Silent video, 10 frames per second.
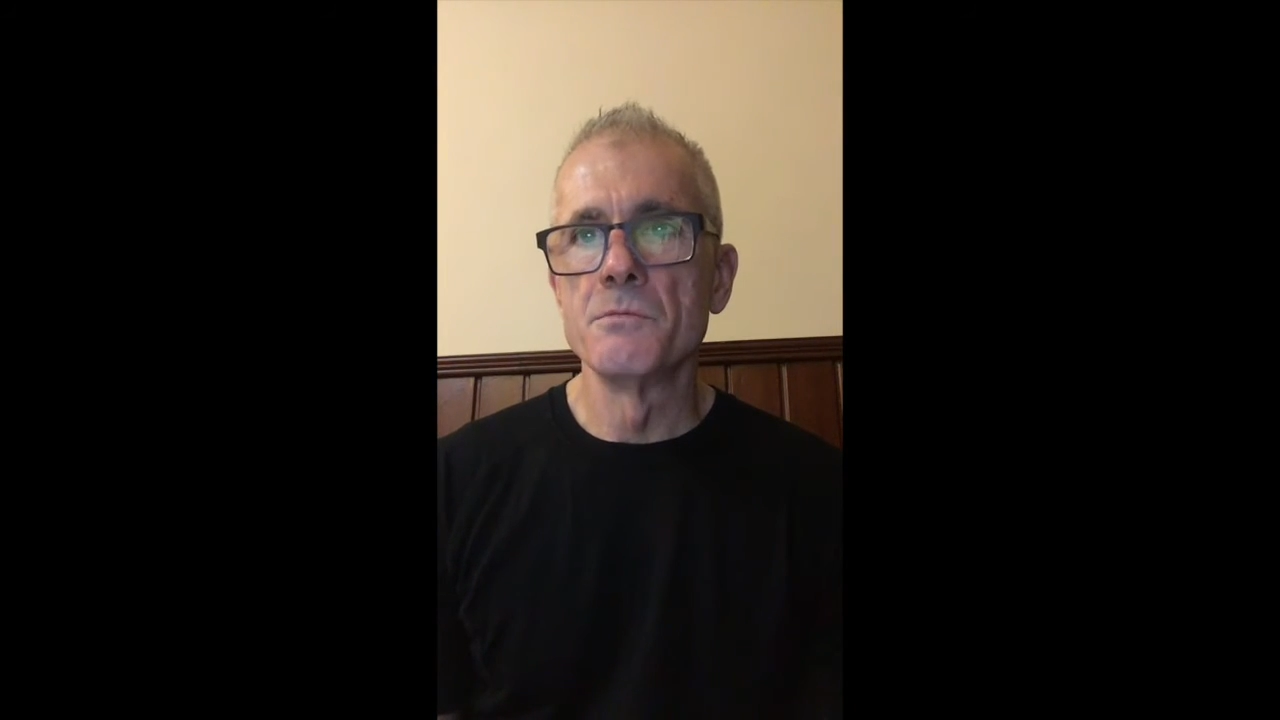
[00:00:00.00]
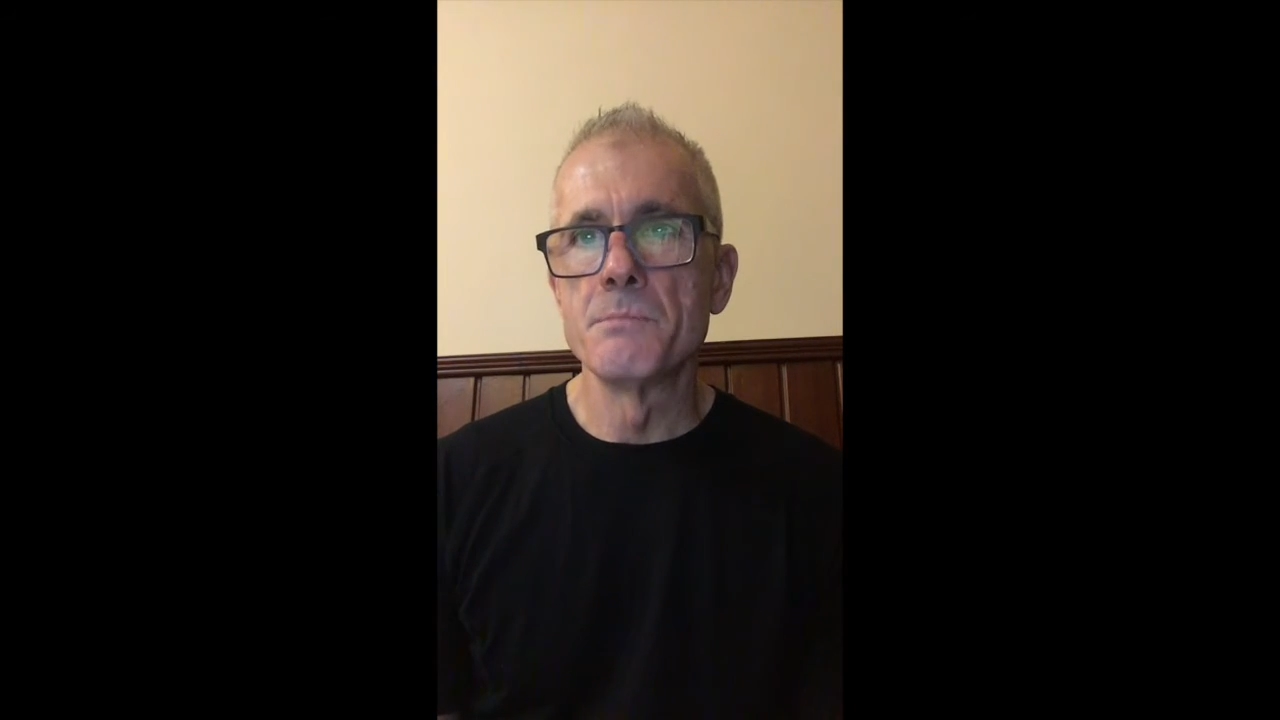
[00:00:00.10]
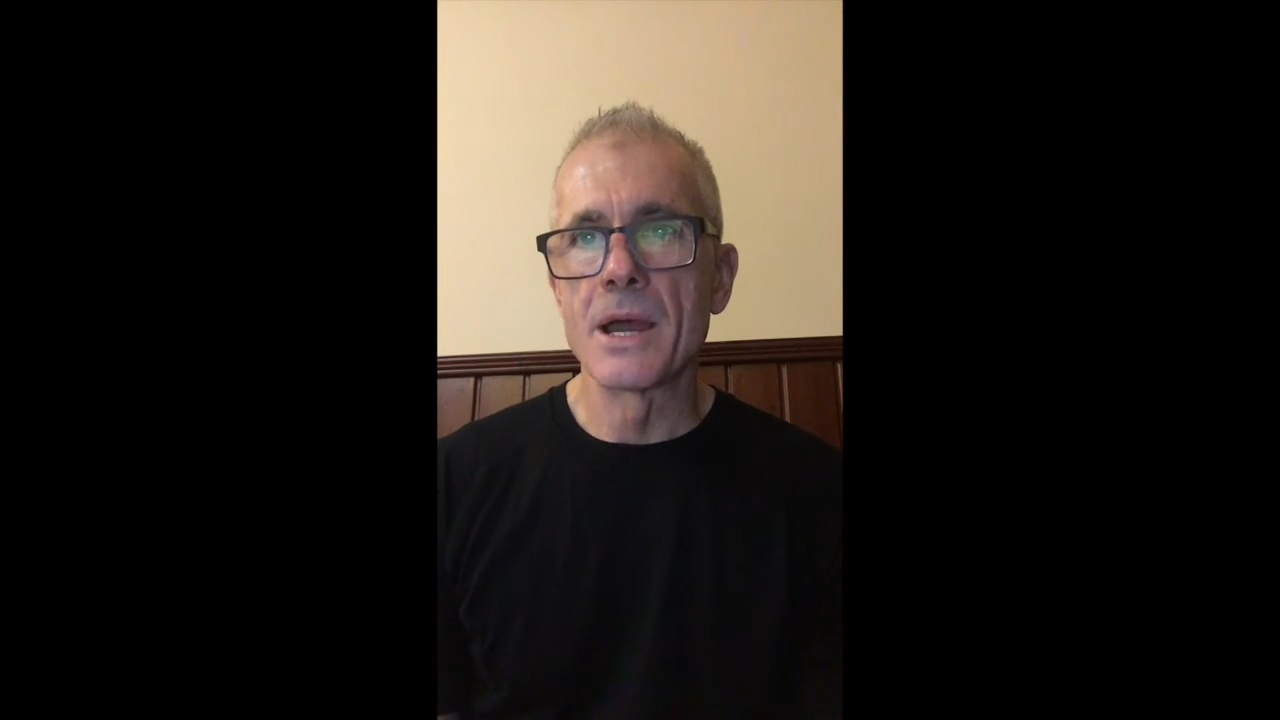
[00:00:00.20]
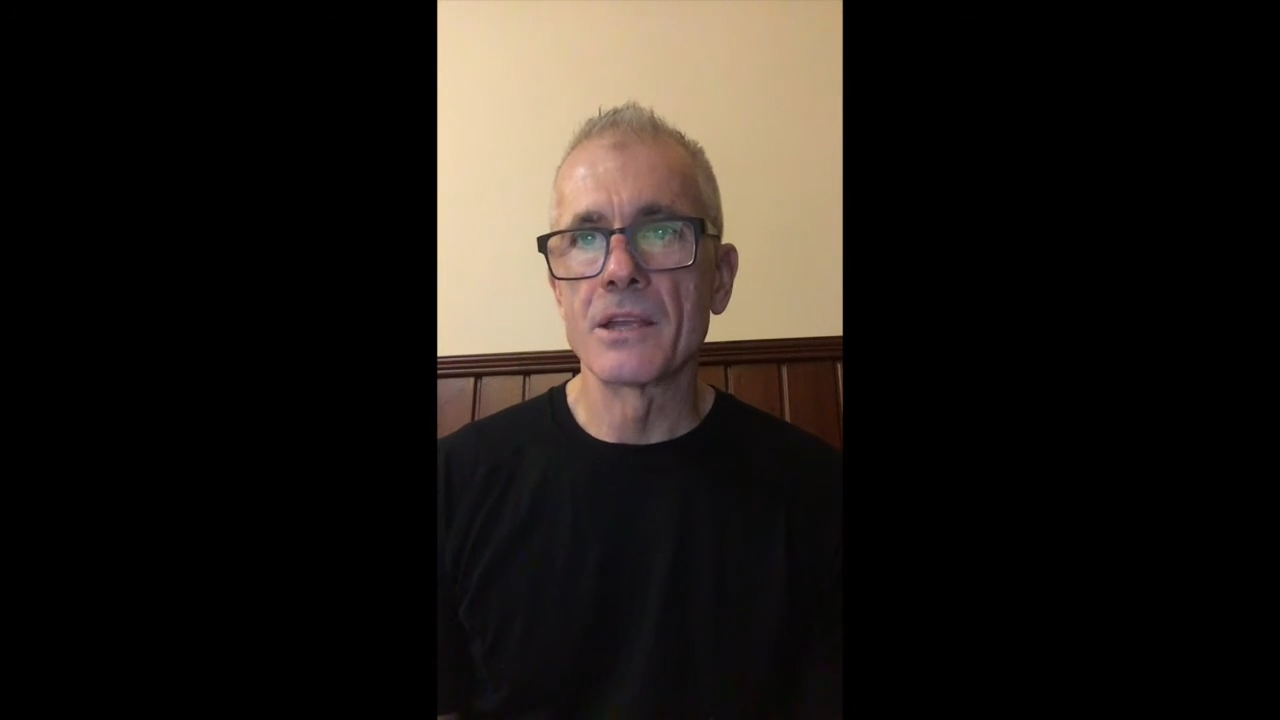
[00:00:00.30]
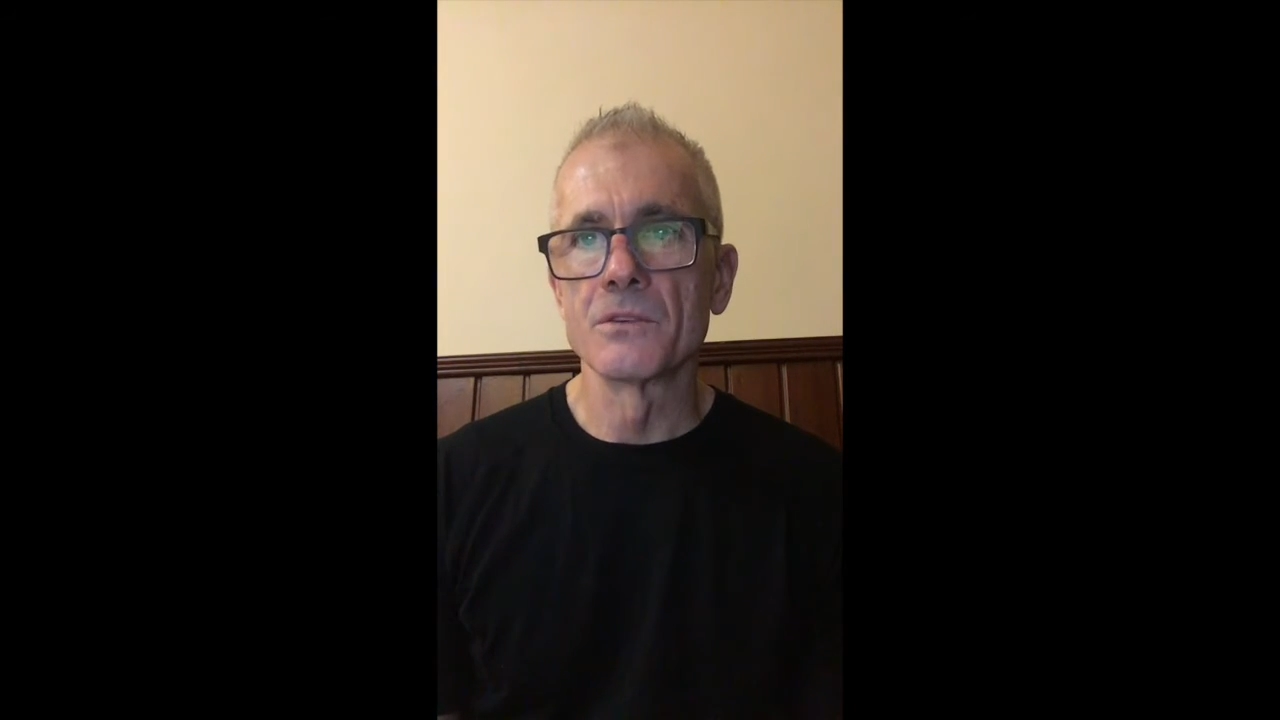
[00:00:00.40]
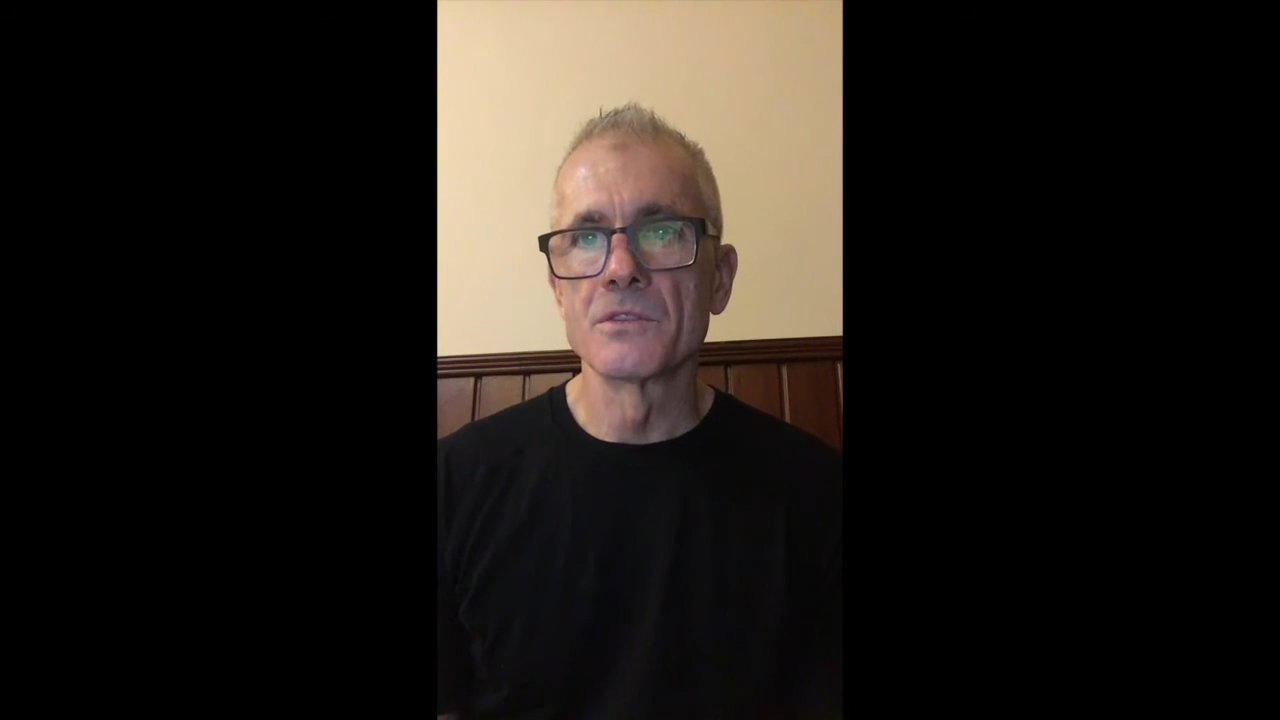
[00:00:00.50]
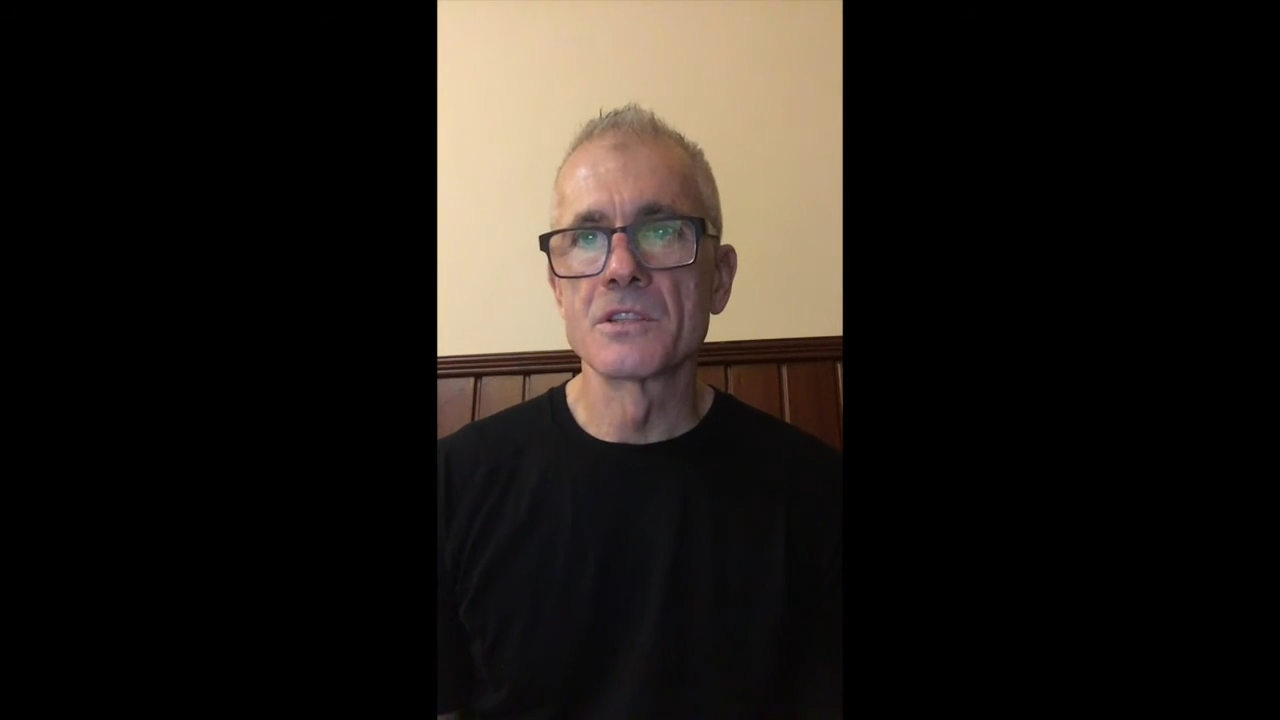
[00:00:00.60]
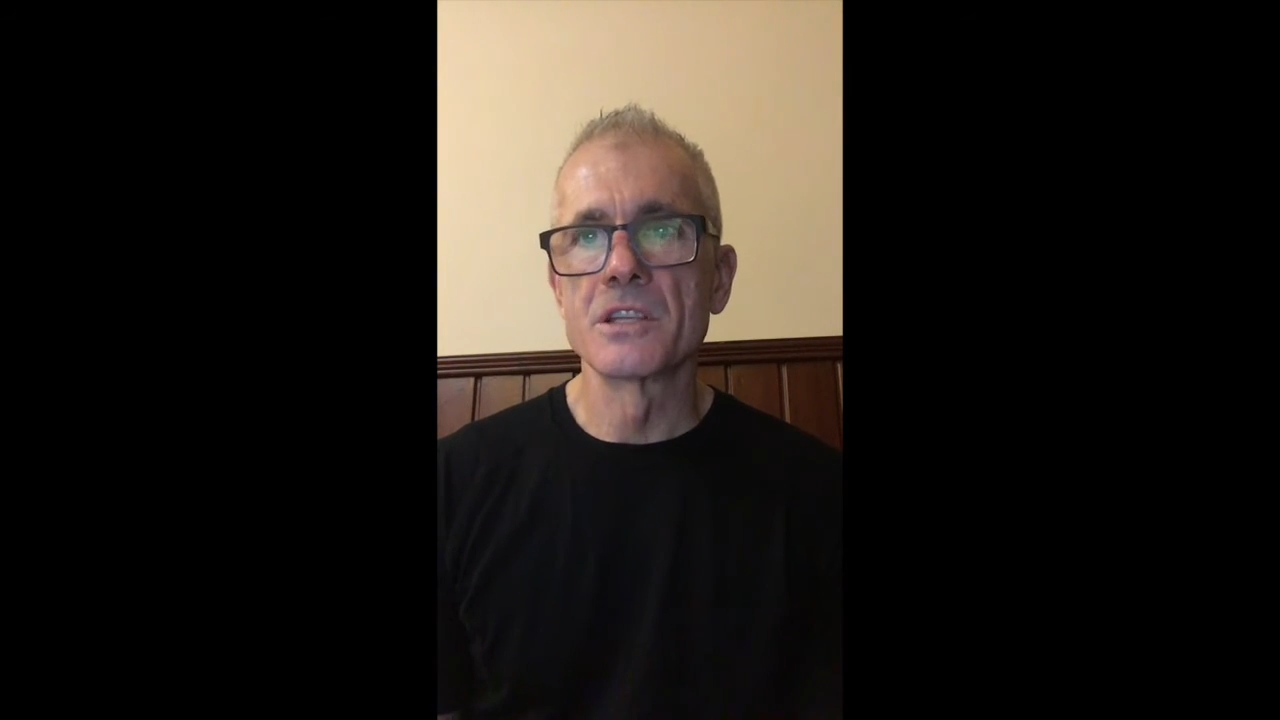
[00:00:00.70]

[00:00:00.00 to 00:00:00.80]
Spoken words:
males